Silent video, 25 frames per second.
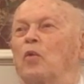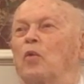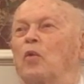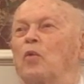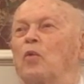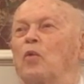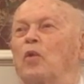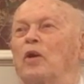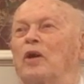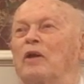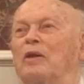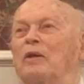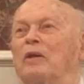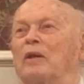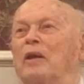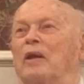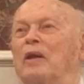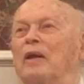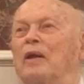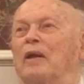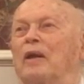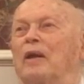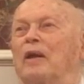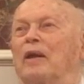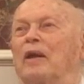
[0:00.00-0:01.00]

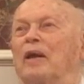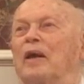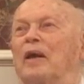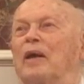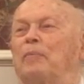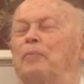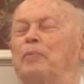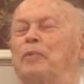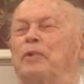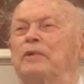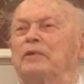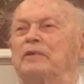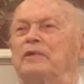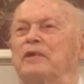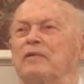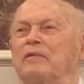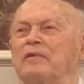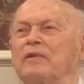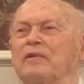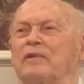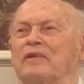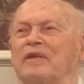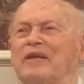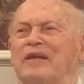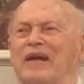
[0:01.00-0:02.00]
Well, up until
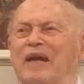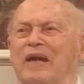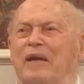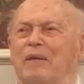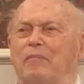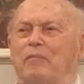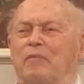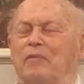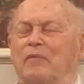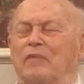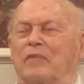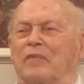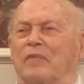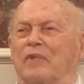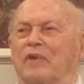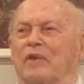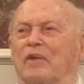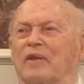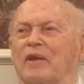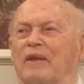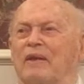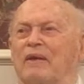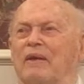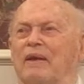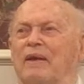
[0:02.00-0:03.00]
the
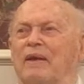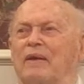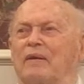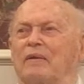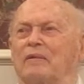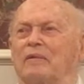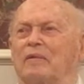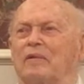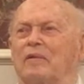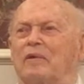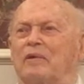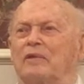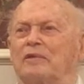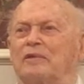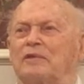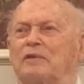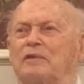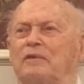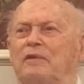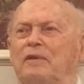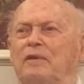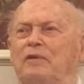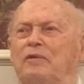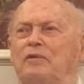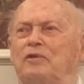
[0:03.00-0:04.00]
time that I
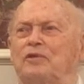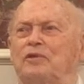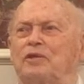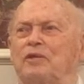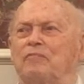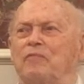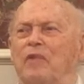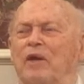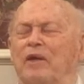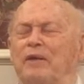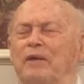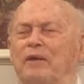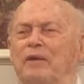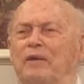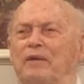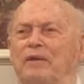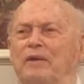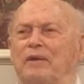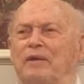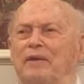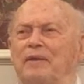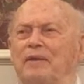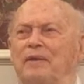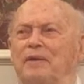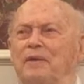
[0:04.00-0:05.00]
lost the use of
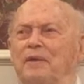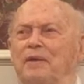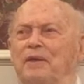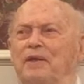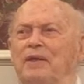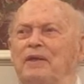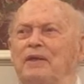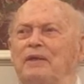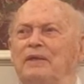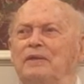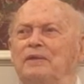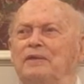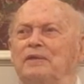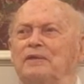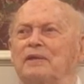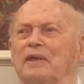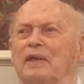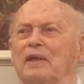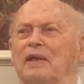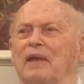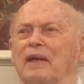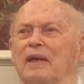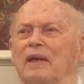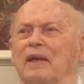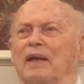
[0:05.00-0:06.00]
my knees,
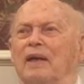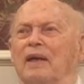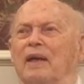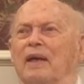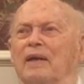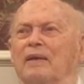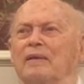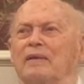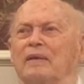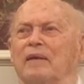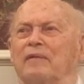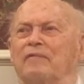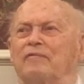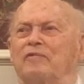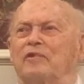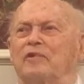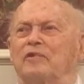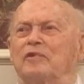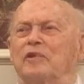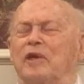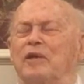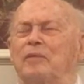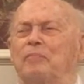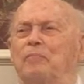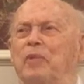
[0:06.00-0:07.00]
I loved to
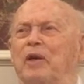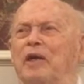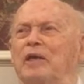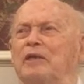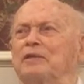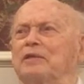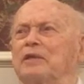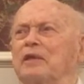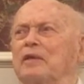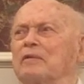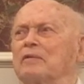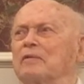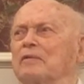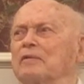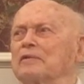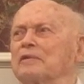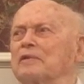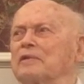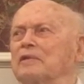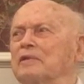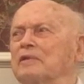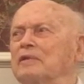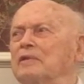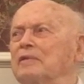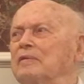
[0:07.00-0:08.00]
ride
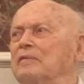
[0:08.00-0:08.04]
bicycles.